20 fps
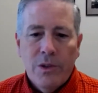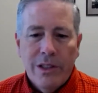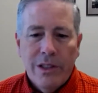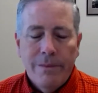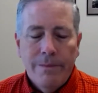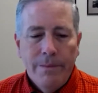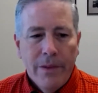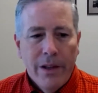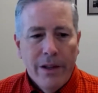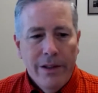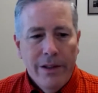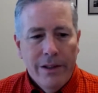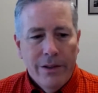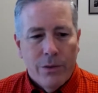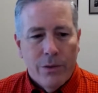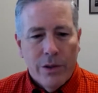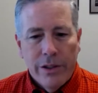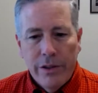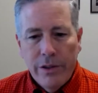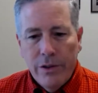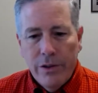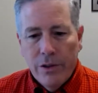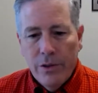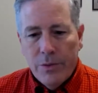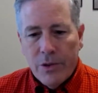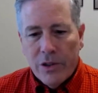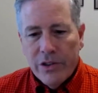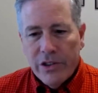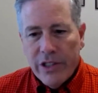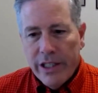And one of the
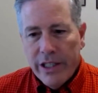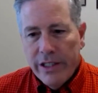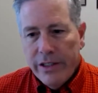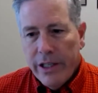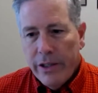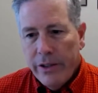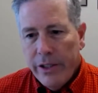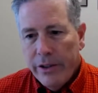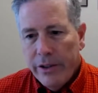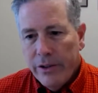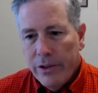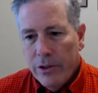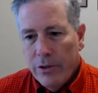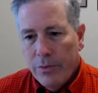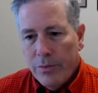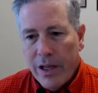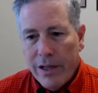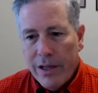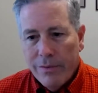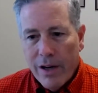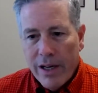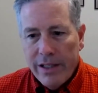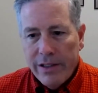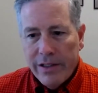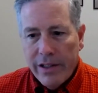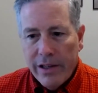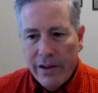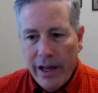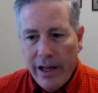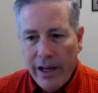groups, our San Antonio group, they
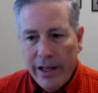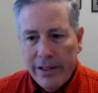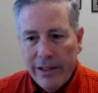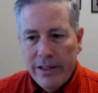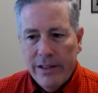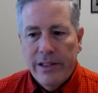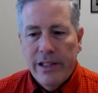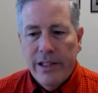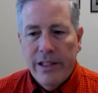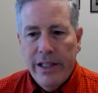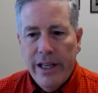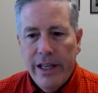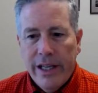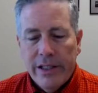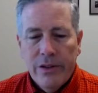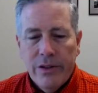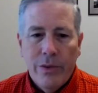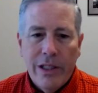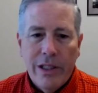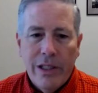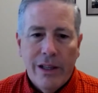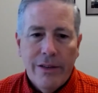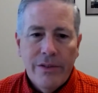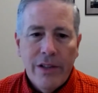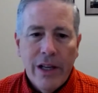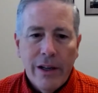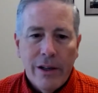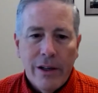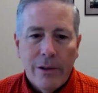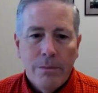raised their hand and said, yes, we'd love
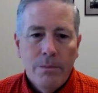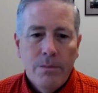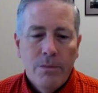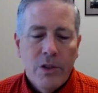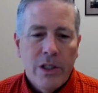to help.